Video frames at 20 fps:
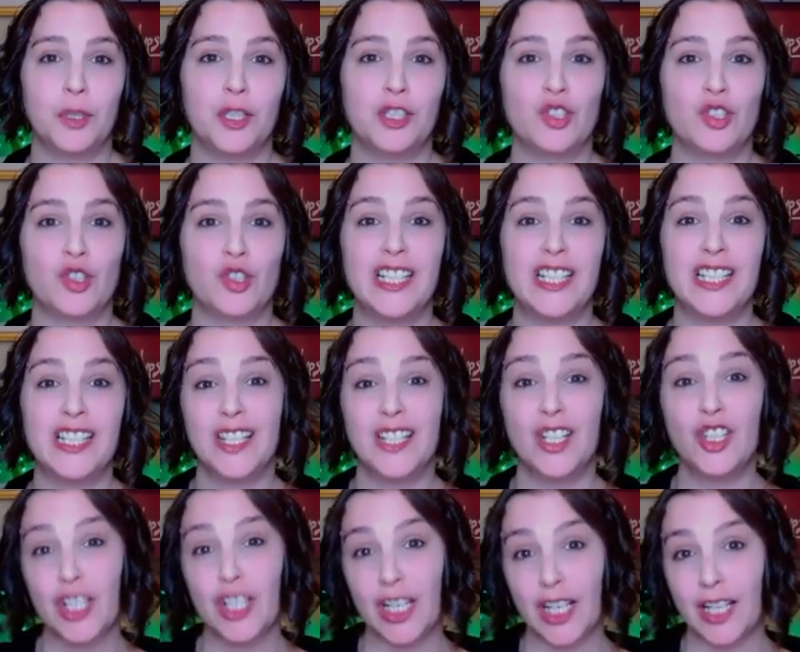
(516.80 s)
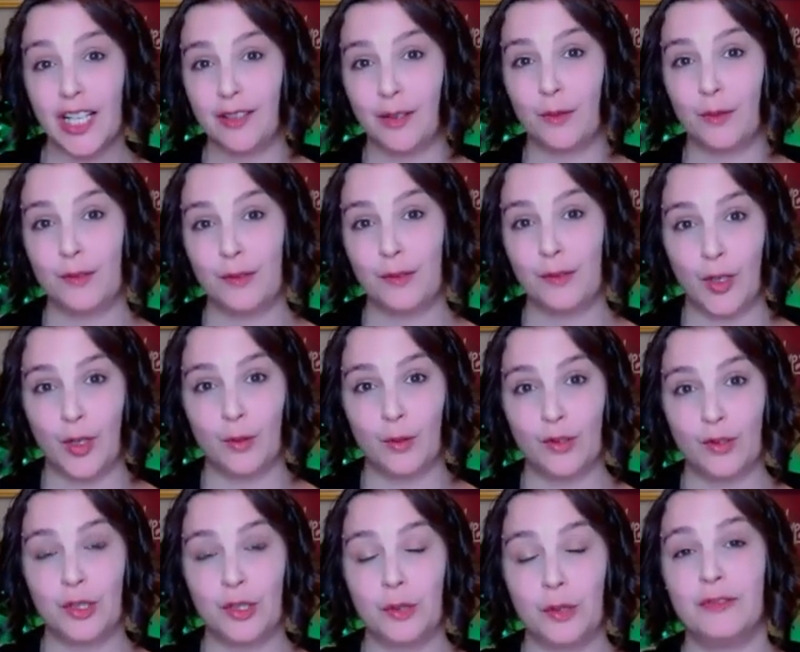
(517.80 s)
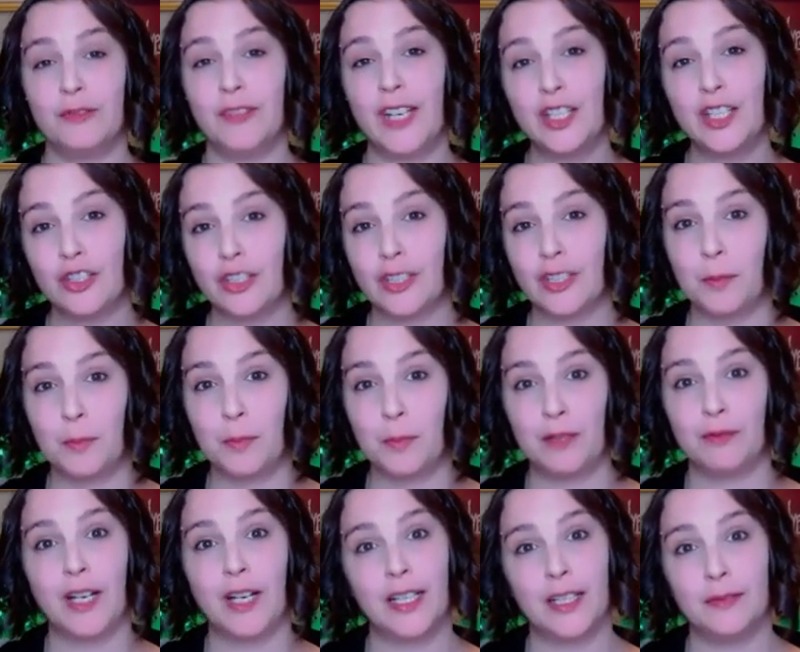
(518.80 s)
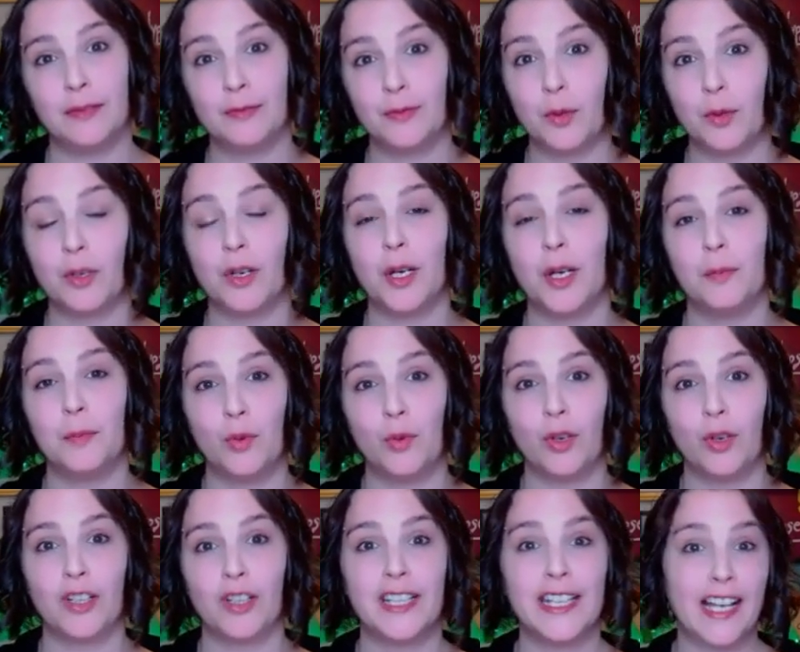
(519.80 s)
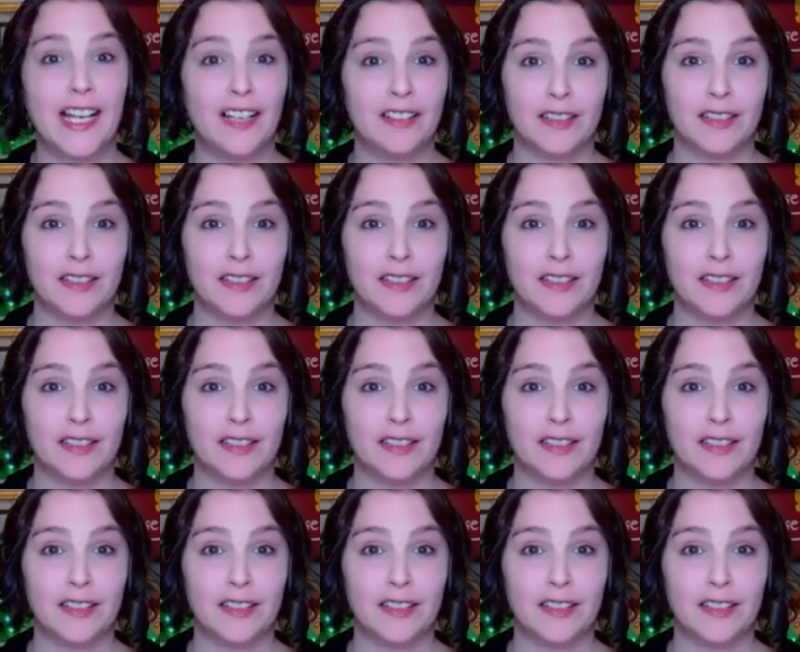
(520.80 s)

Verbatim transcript: transitioning those folks to eventually be ready for a more gala